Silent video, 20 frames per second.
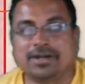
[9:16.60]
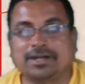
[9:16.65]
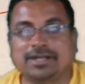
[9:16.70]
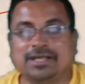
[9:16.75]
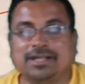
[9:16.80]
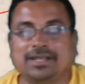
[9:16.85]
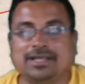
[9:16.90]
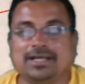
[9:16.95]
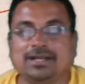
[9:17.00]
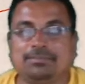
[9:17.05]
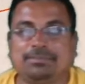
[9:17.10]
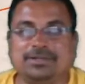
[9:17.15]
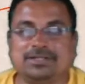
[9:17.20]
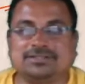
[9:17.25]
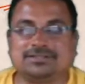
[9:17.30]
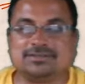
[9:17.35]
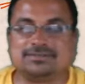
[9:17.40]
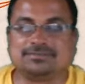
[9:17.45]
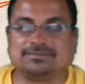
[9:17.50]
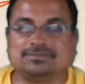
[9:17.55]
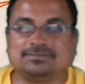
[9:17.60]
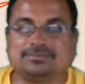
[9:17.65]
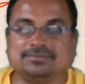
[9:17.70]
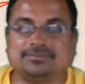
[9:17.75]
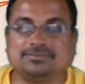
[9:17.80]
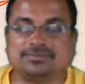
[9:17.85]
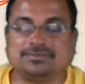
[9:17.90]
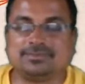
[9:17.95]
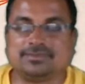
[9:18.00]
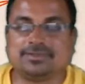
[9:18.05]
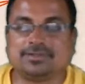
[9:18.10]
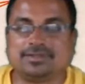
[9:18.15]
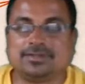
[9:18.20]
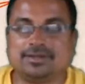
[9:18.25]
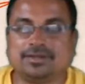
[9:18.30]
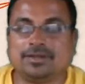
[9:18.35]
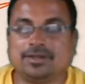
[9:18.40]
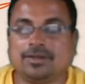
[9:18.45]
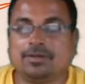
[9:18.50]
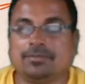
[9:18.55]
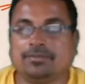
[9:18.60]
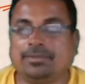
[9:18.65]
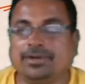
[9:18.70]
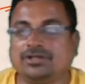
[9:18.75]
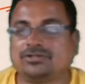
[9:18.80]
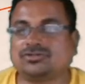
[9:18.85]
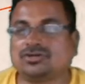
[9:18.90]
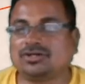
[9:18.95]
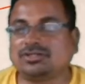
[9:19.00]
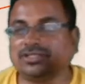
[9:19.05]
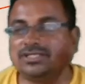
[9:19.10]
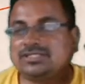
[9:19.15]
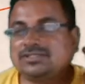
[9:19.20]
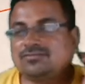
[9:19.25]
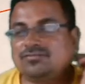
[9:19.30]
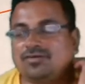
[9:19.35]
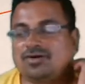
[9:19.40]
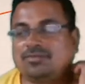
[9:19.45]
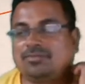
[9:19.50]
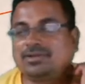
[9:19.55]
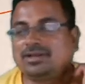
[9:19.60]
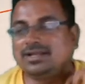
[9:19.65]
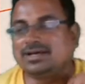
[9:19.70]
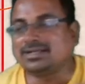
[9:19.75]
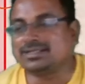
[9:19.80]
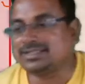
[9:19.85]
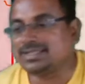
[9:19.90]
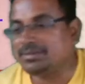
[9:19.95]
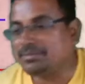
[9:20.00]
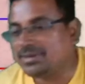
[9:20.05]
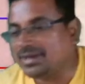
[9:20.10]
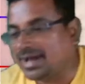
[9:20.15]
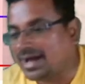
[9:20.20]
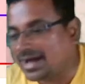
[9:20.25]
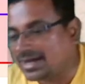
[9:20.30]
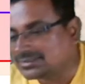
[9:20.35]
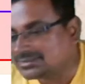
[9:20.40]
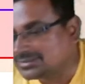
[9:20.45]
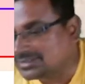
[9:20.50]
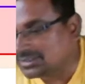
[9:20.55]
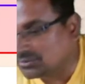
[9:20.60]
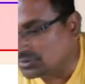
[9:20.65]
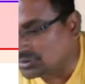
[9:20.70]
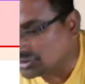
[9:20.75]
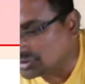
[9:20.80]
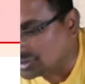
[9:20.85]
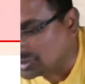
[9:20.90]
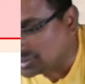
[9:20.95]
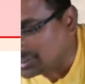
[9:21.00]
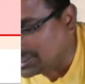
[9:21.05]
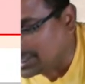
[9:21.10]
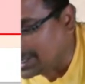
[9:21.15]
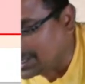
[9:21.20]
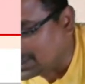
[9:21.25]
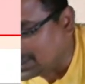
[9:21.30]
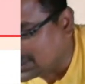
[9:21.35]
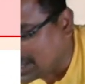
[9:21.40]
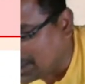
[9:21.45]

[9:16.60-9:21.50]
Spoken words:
material prism. Based on this formula, they may ask the question in